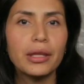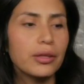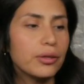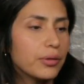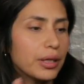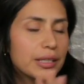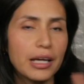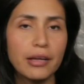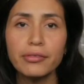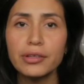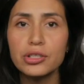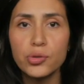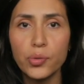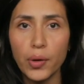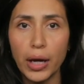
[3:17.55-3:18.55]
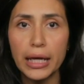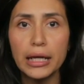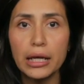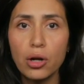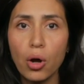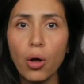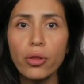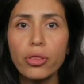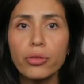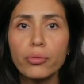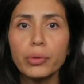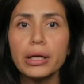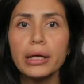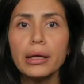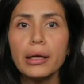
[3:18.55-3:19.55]
You can definitely train in all
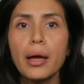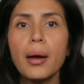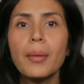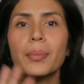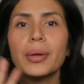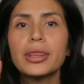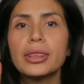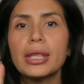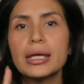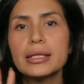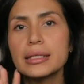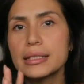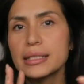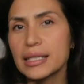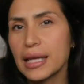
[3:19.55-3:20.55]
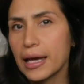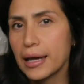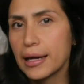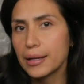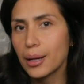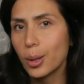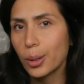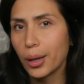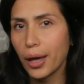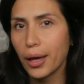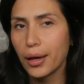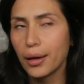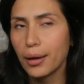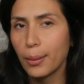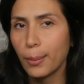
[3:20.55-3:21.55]
3, but then decide,
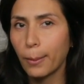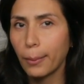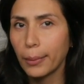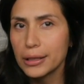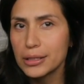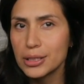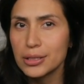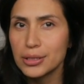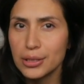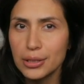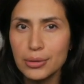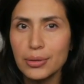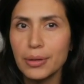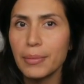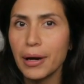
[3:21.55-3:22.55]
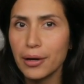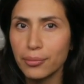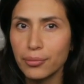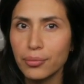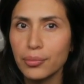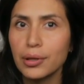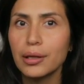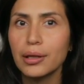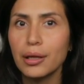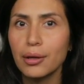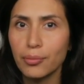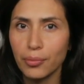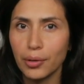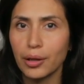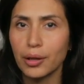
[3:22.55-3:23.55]
okay, which 2 am I really
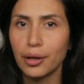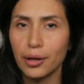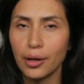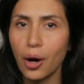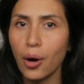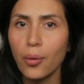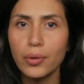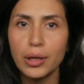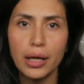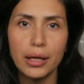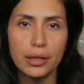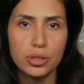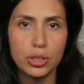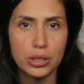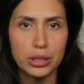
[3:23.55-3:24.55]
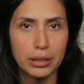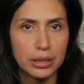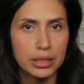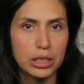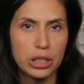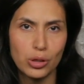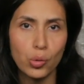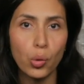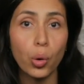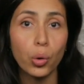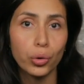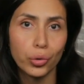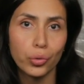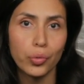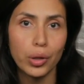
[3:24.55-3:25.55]
gonna hone in and just continue
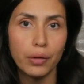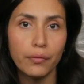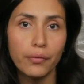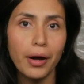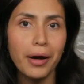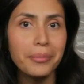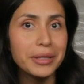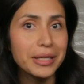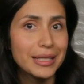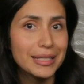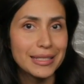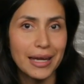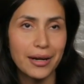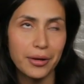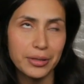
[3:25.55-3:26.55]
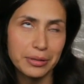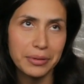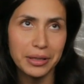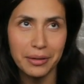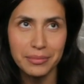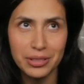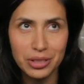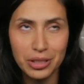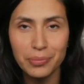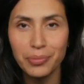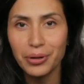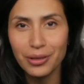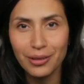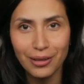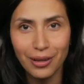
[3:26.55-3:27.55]
ordering from, because that also becomes
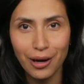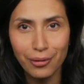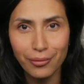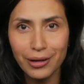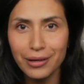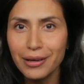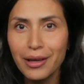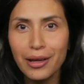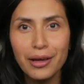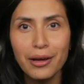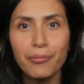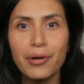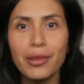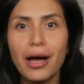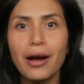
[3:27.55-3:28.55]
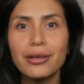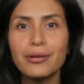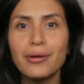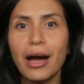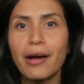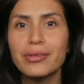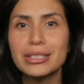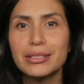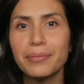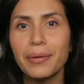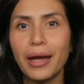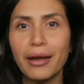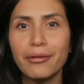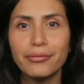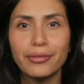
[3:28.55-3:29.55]
cheaper in the long run without you having to
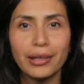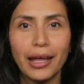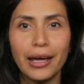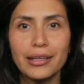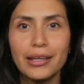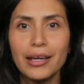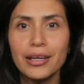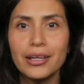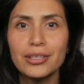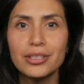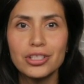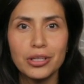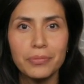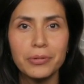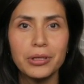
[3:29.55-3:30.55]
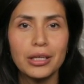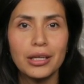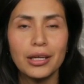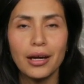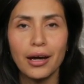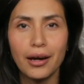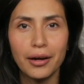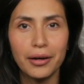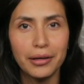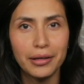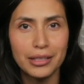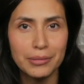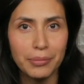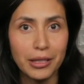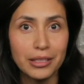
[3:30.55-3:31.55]
pay for like shipping
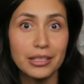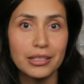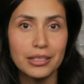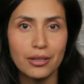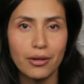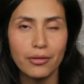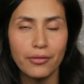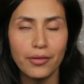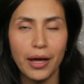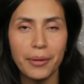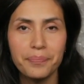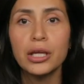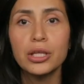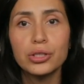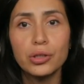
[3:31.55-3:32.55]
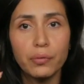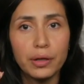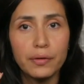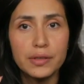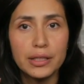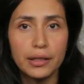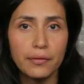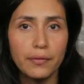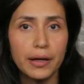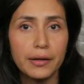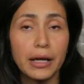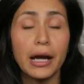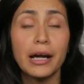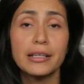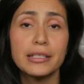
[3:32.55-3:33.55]
expenses and all of that. So we've
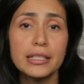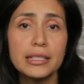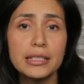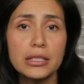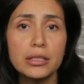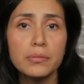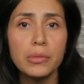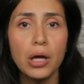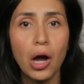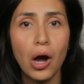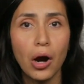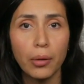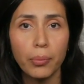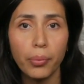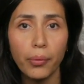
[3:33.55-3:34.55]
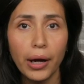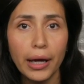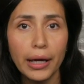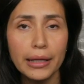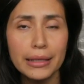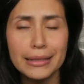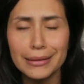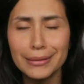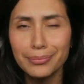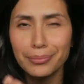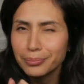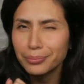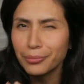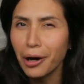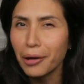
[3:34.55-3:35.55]
solidified our system, our brands,
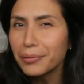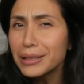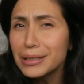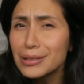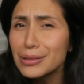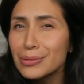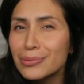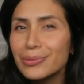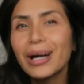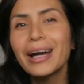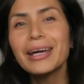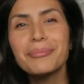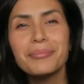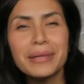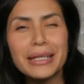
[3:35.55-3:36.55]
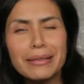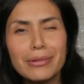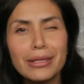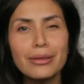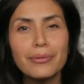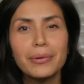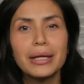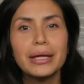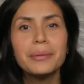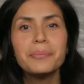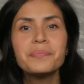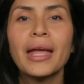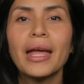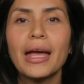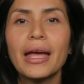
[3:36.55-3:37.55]
probably 2, right? Maybe
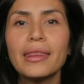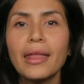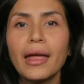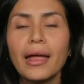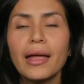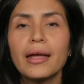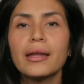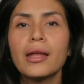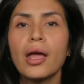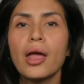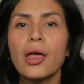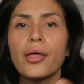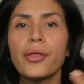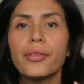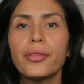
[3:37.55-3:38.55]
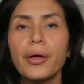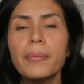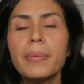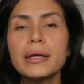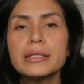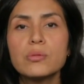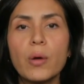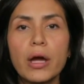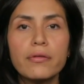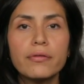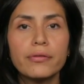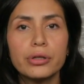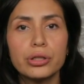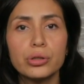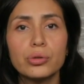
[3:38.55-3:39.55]
3. And then the best way
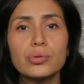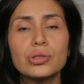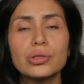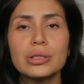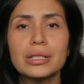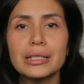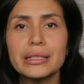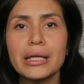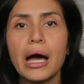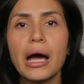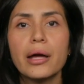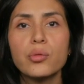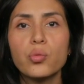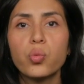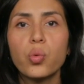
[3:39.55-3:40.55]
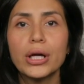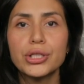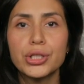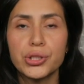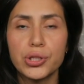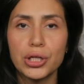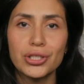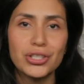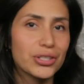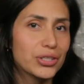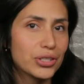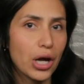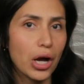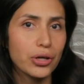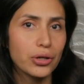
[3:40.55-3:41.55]
for you to decide what structured
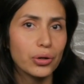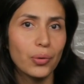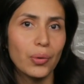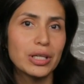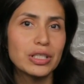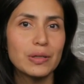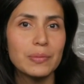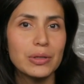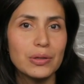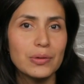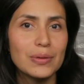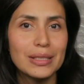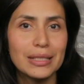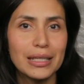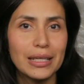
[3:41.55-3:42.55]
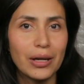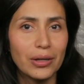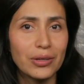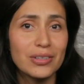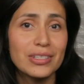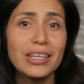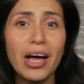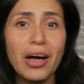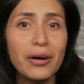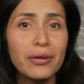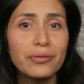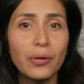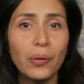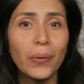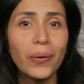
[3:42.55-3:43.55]
gel you're going to be using on
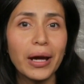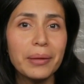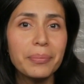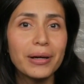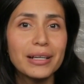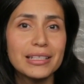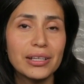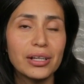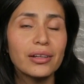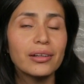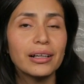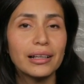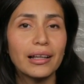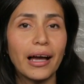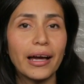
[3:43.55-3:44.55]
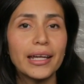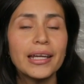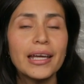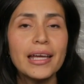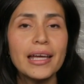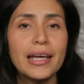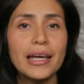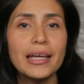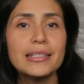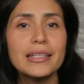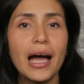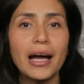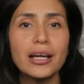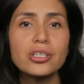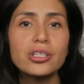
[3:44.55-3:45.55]
yourself or a particular client is
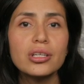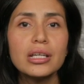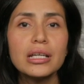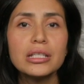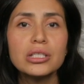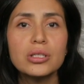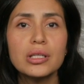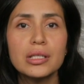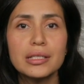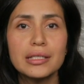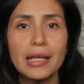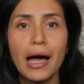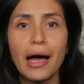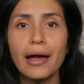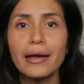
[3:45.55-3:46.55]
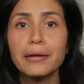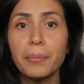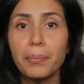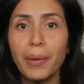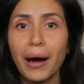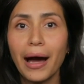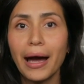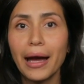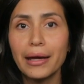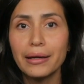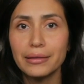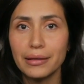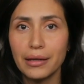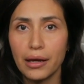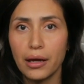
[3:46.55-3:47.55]
actually to decide by
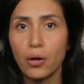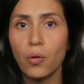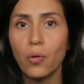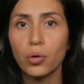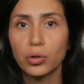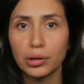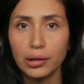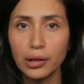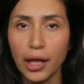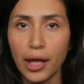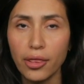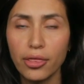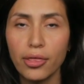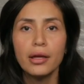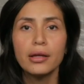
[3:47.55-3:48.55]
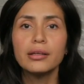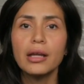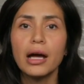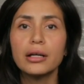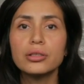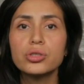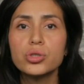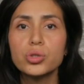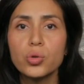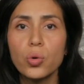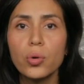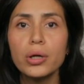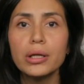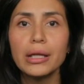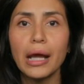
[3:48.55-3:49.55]
nail length. Now,
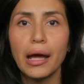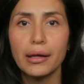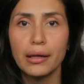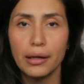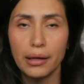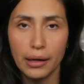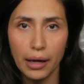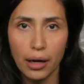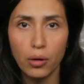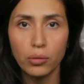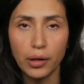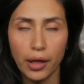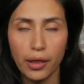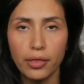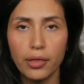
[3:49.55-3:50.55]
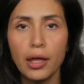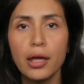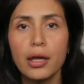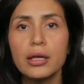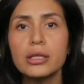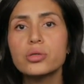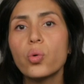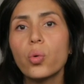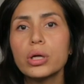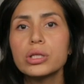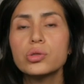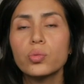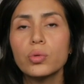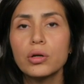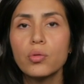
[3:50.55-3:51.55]
short nail length is going
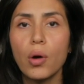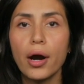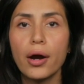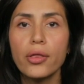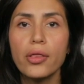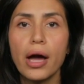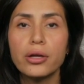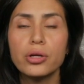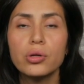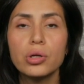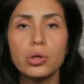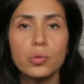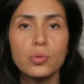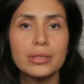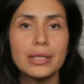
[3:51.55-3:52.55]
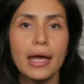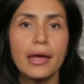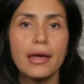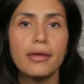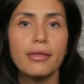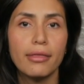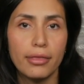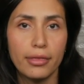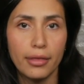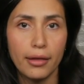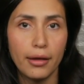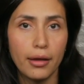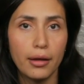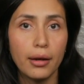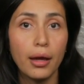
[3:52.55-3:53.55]
to require that you use a
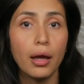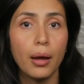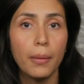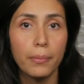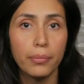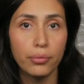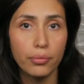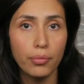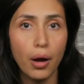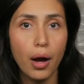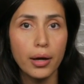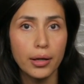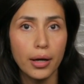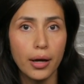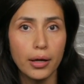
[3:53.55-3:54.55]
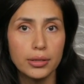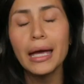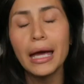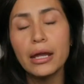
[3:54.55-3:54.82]
thin product.